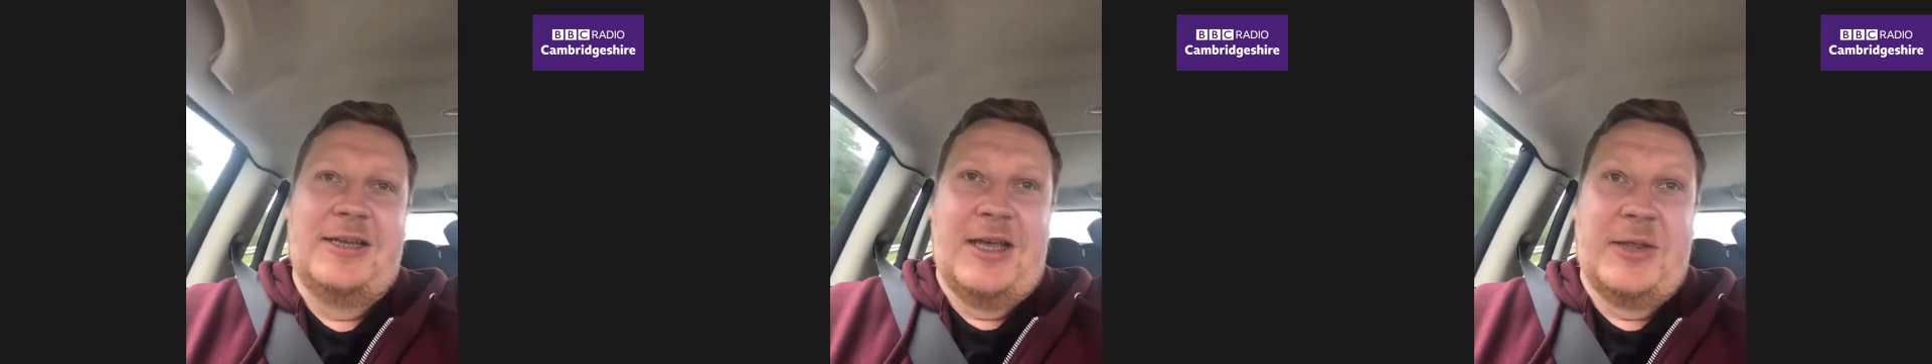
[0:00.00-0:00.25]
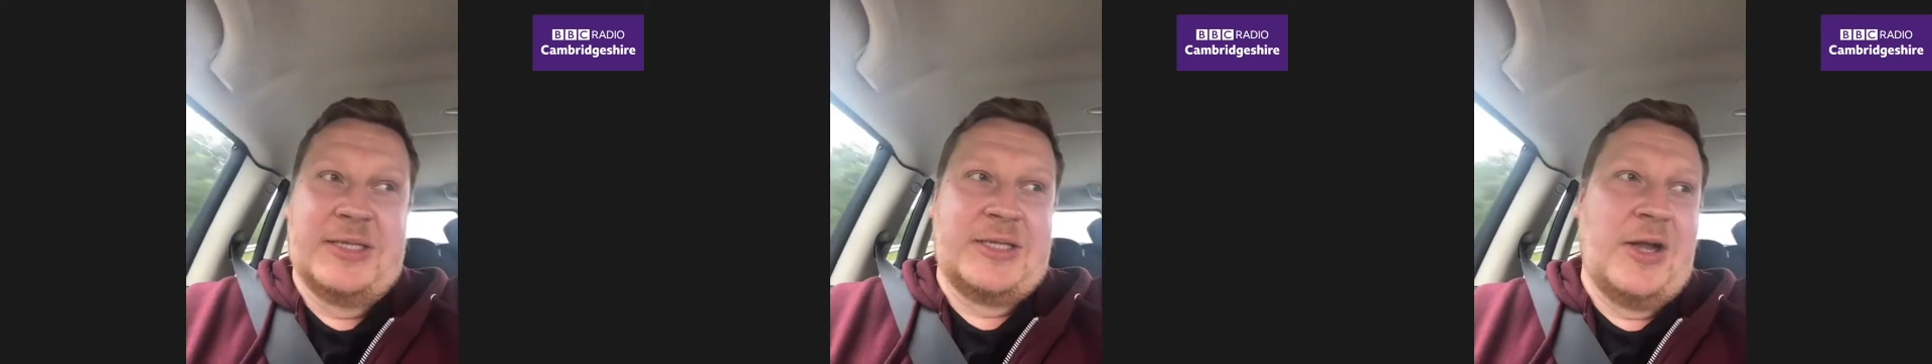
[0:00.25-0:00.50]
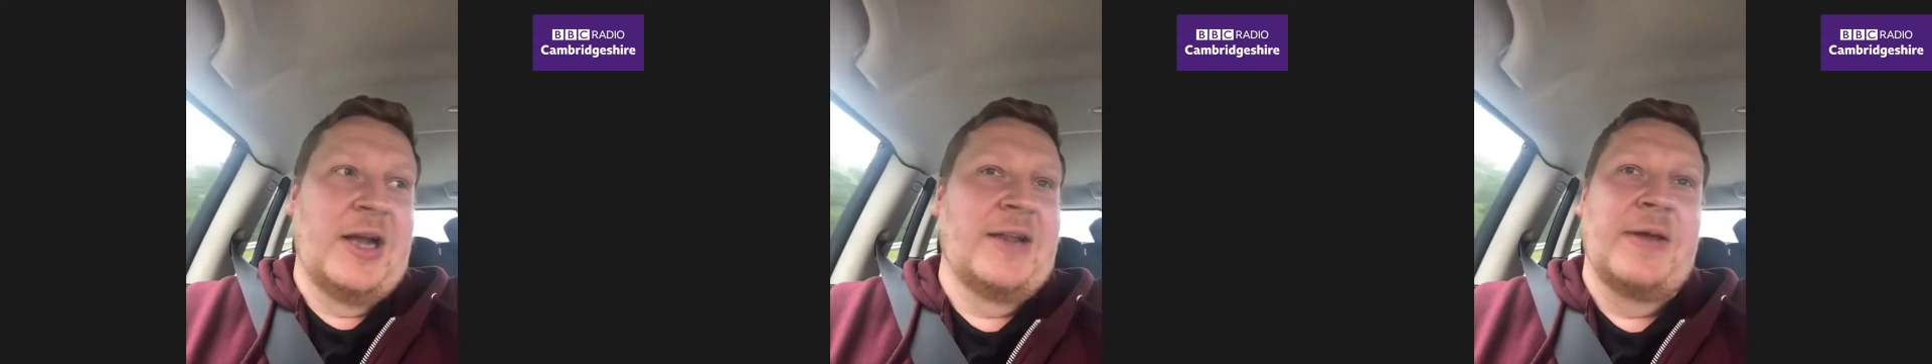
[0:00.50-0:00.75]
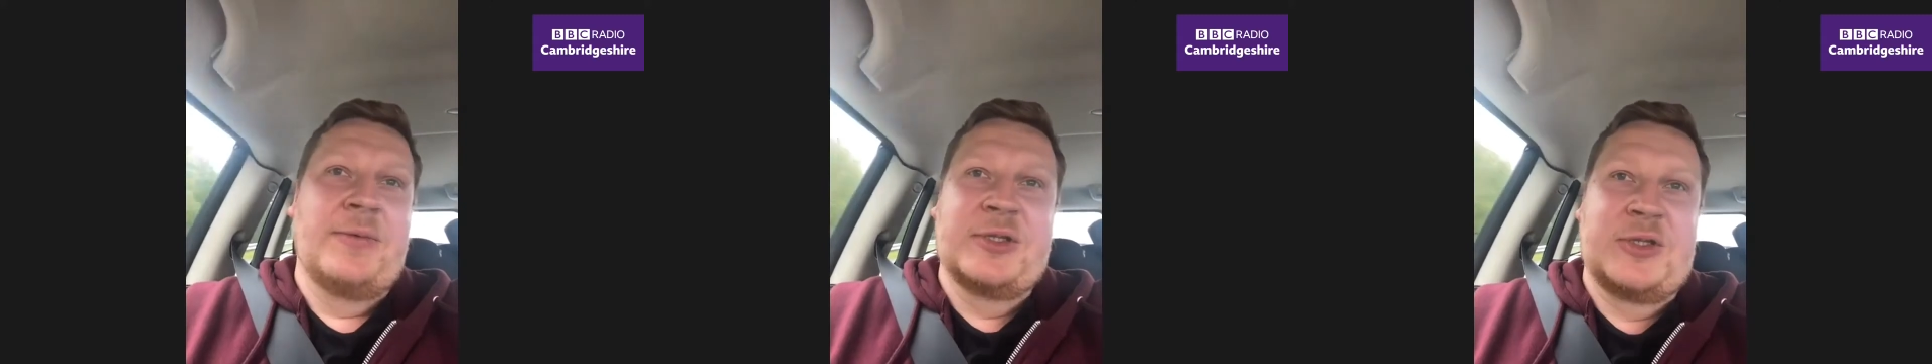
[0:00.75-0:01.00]
and the side of
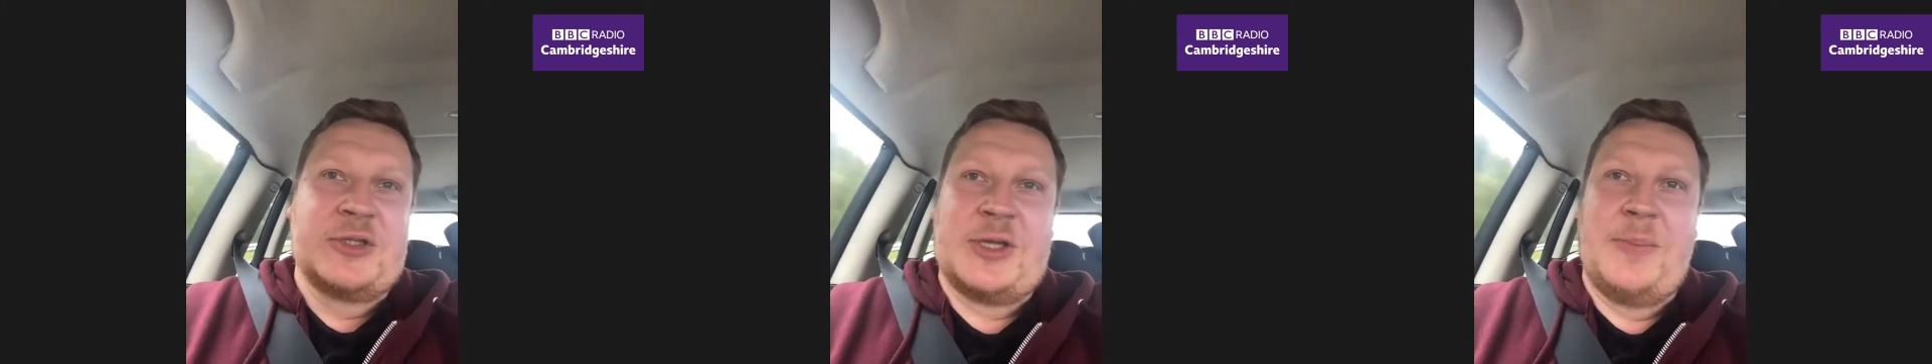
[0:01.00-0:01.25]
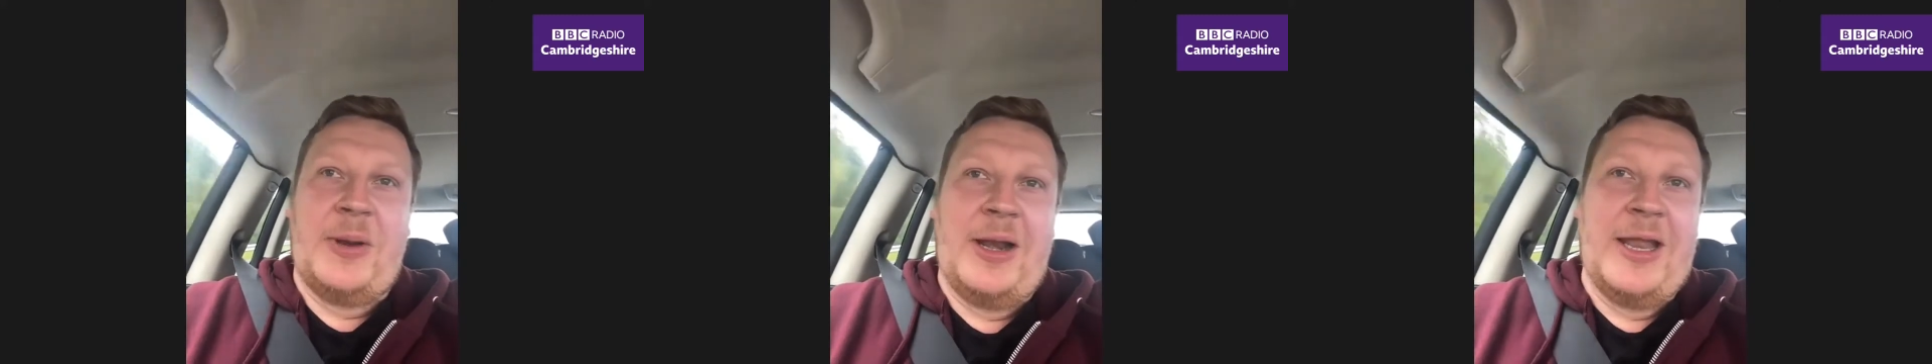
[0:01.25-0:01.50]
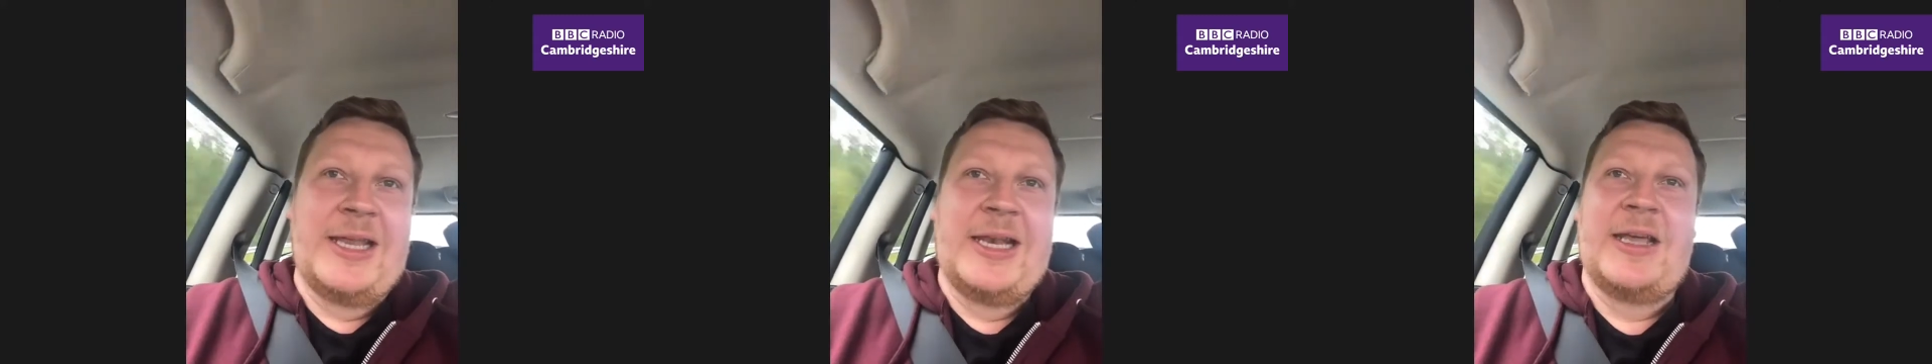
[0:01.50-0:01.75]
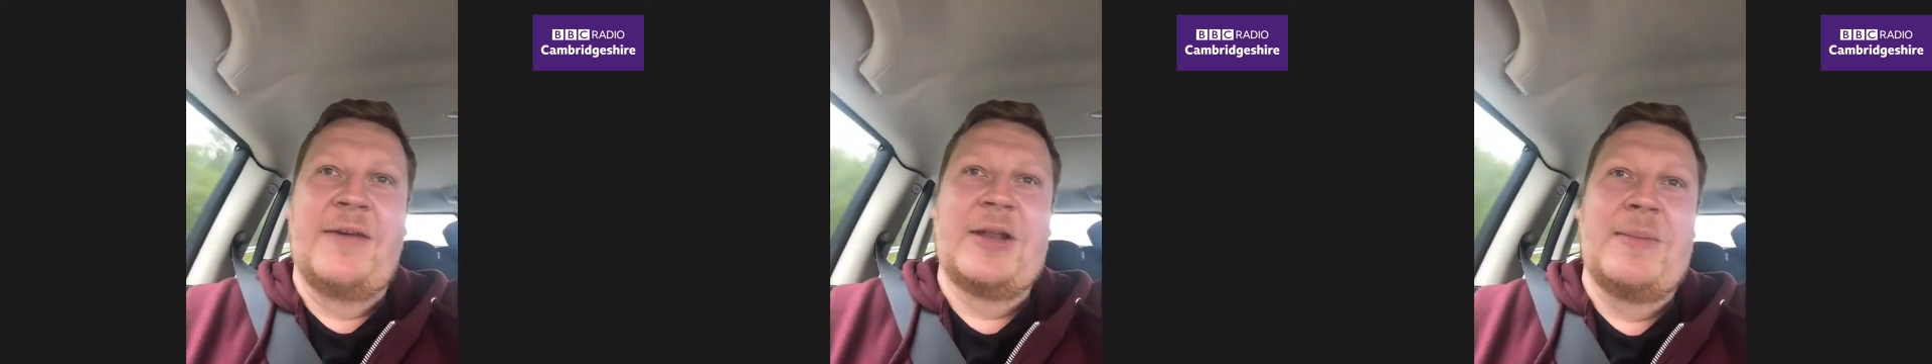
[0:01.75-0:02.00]
it was just completely
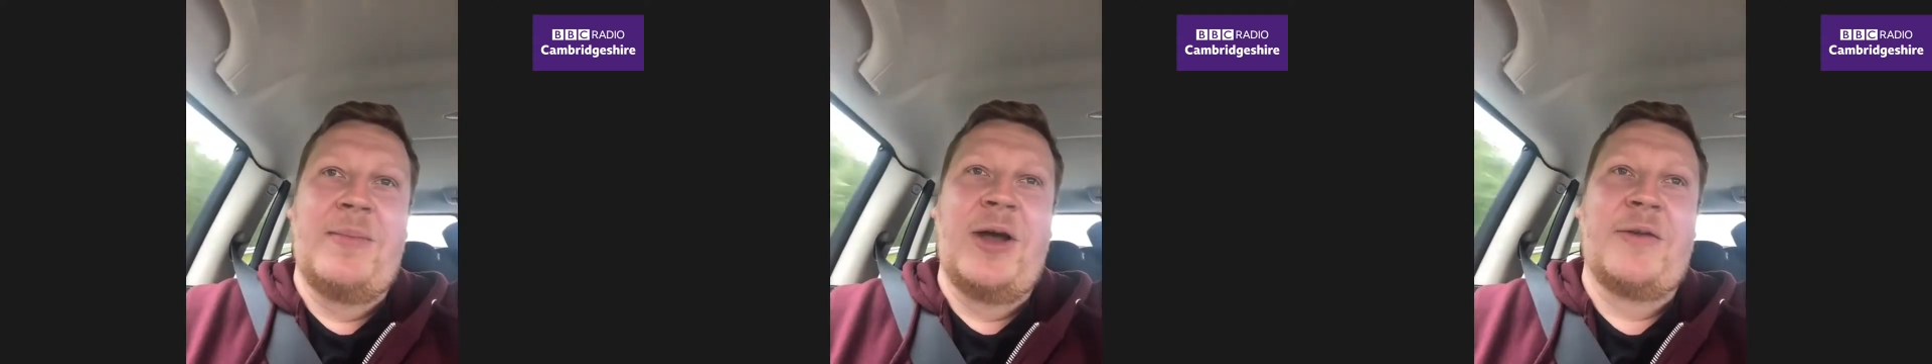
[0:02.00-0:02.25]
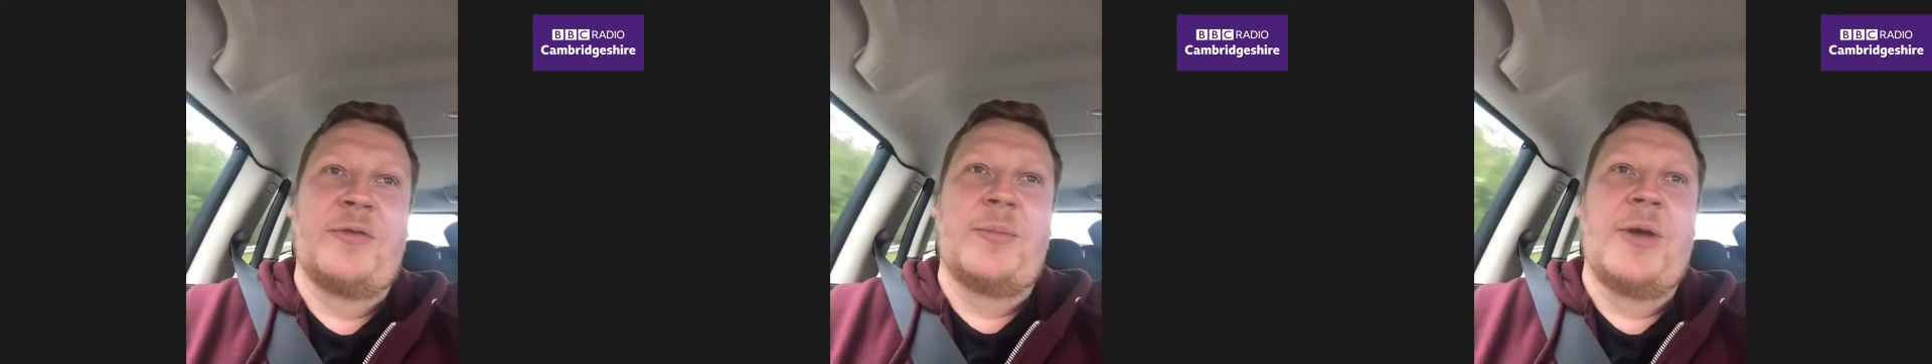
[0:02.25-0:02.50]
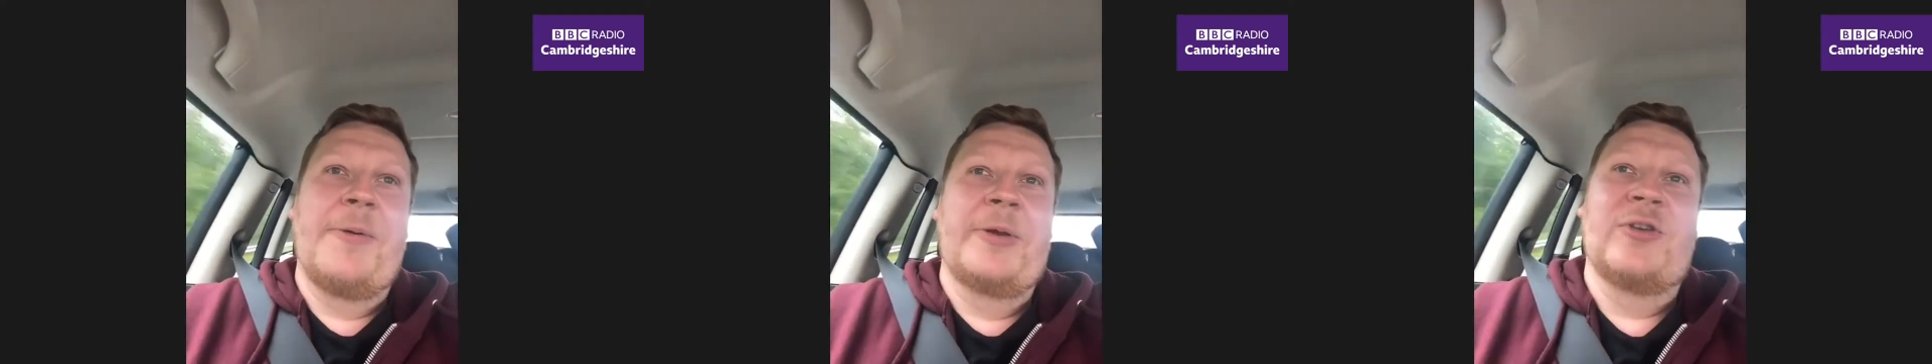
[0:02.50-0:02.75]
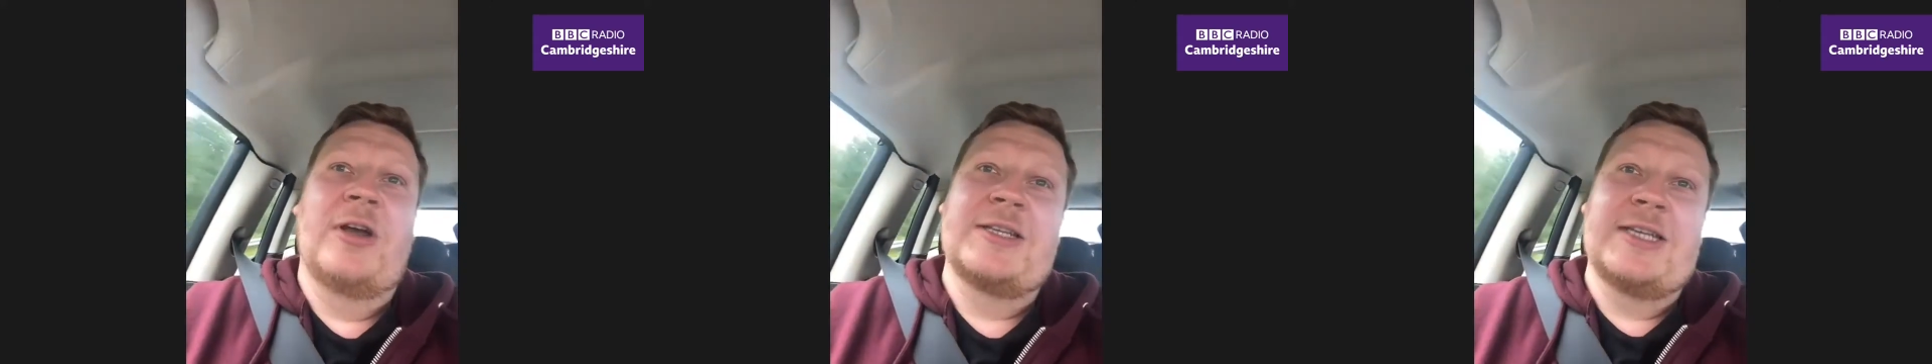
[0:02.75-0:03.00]
covered in mud from where we
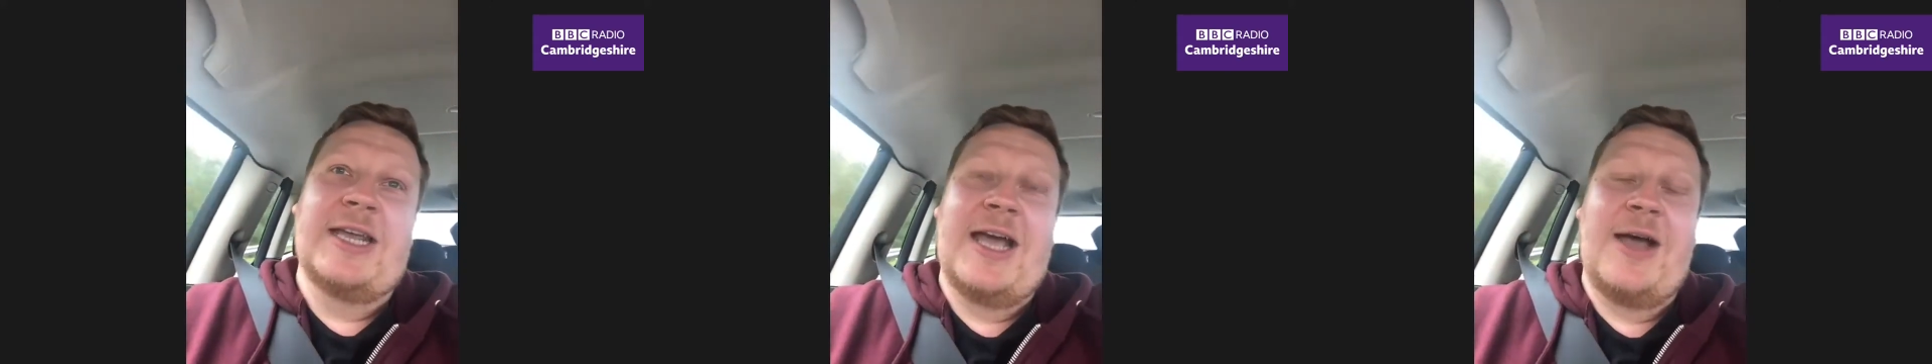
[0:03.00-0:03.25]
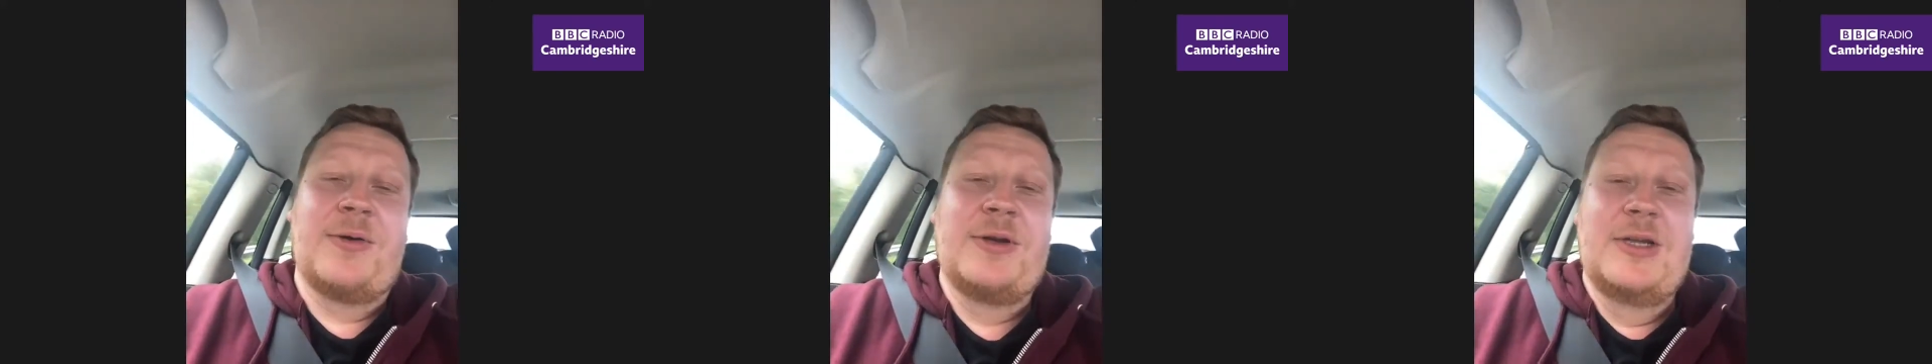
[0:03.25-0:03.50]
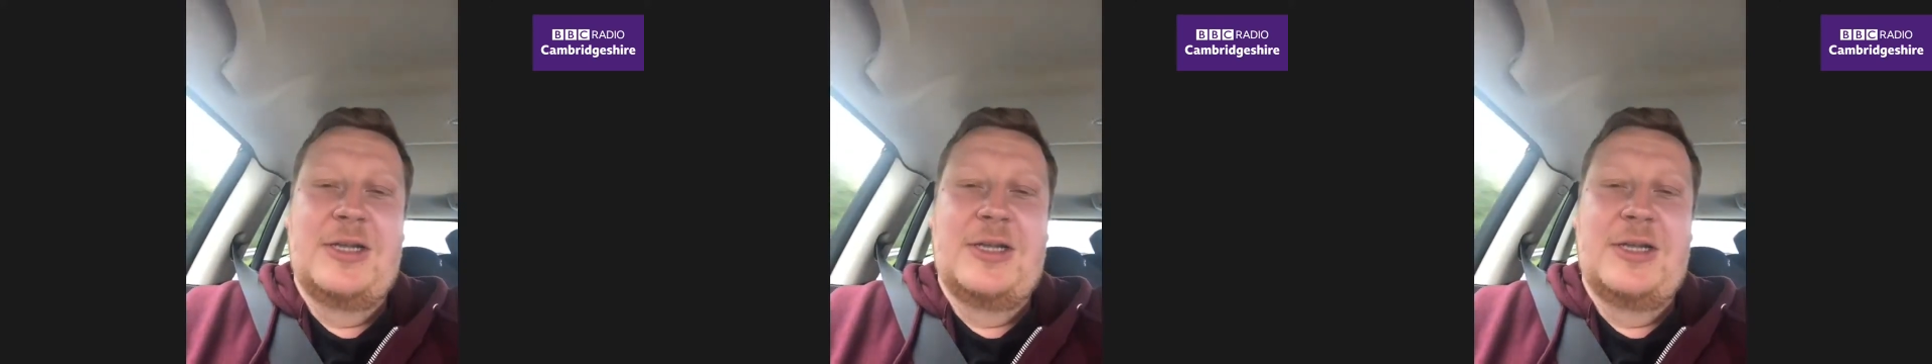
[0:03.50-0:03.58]
tried to get out.